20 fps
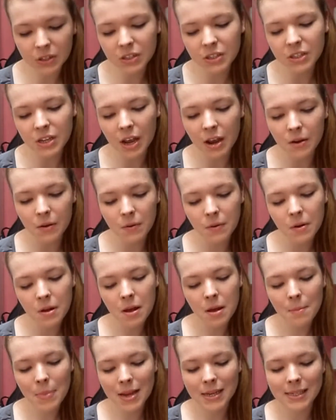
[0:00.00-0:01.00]
So
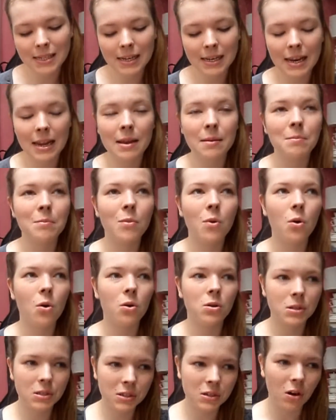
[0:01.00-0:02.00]
basically,
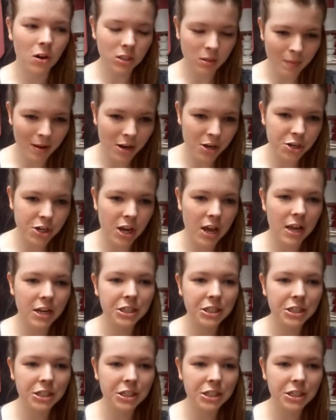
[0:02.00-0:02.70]
Maud's got dementia.